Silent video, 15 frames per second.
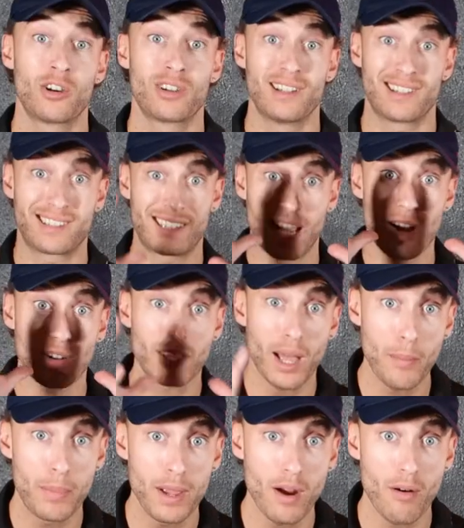You're going to stare at
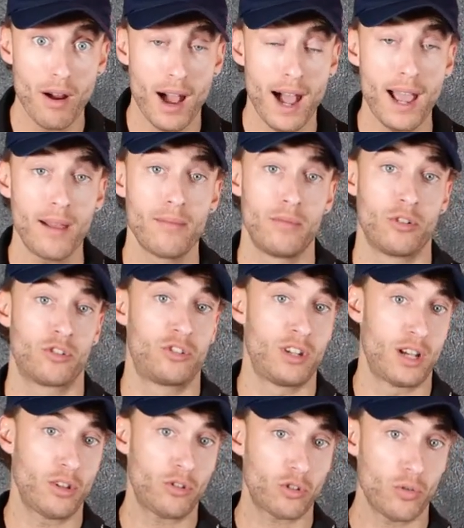that PRI,
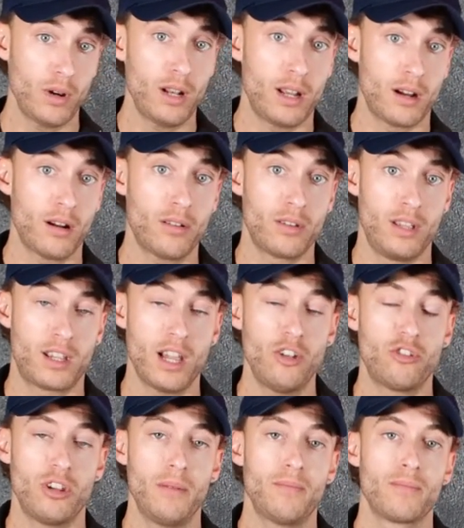see on the screen here, the
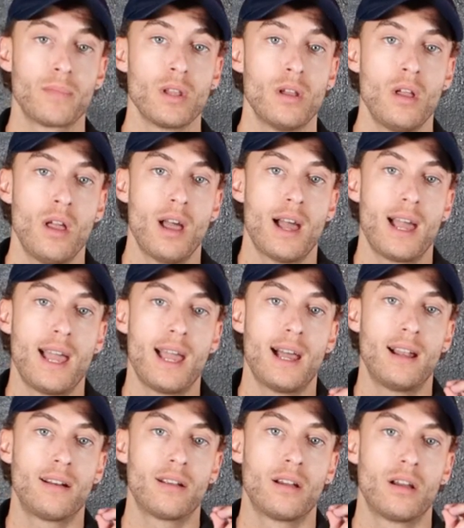EKG,
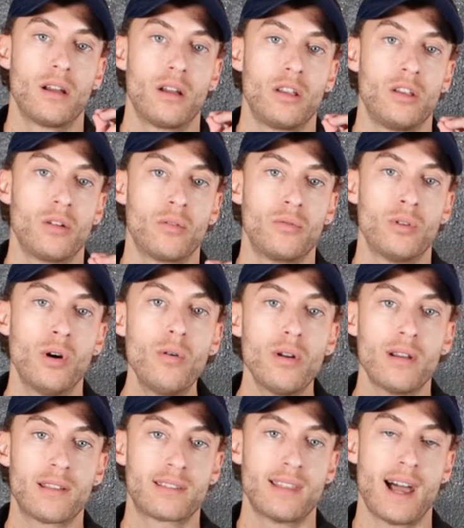and you'll
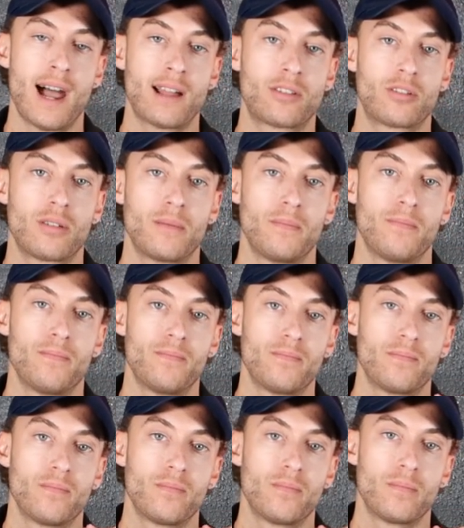notice that
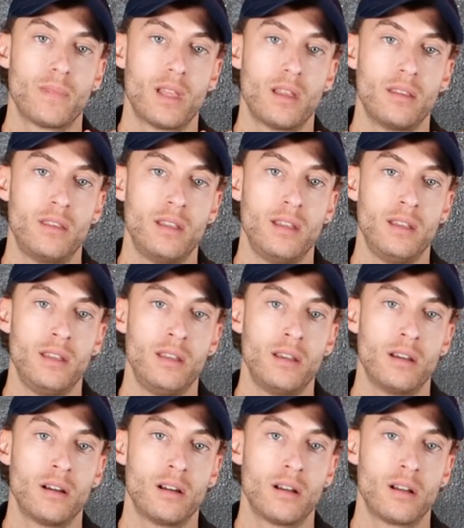
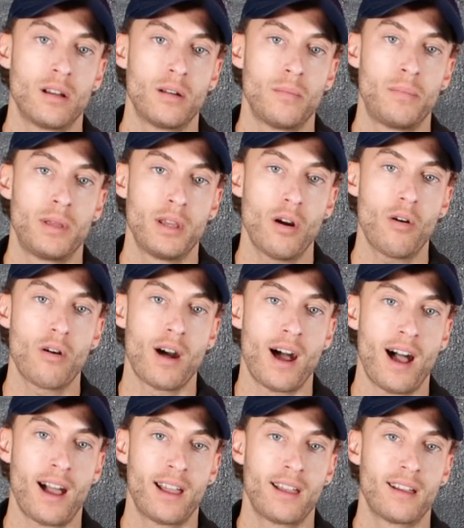the
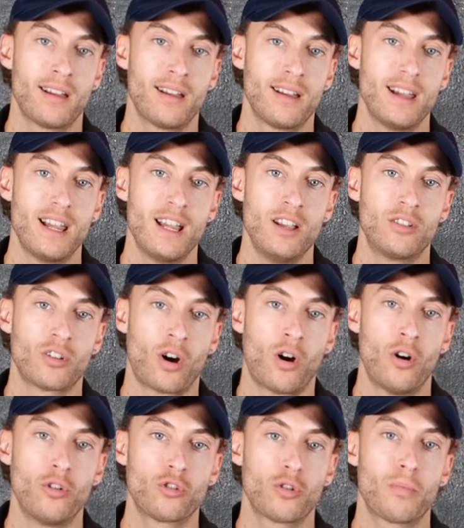PRI is
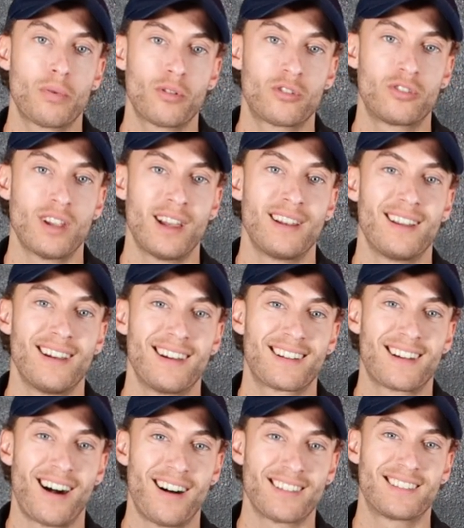100%
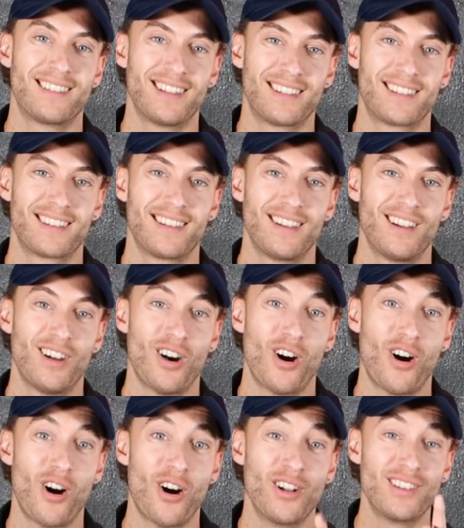constant
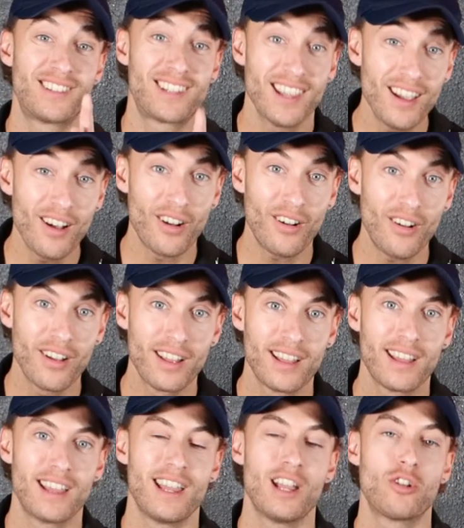until
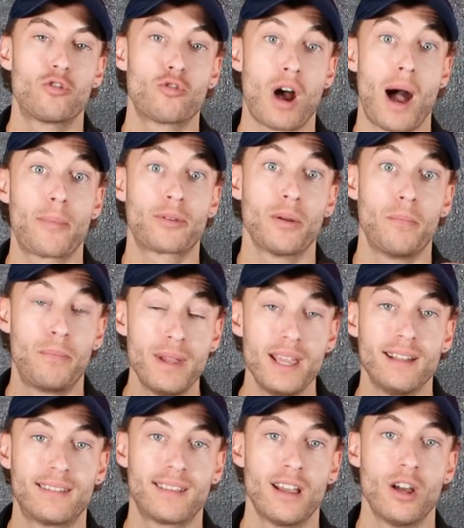it drops a
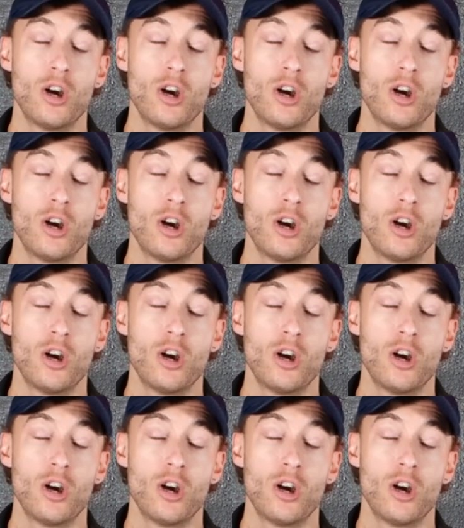beat.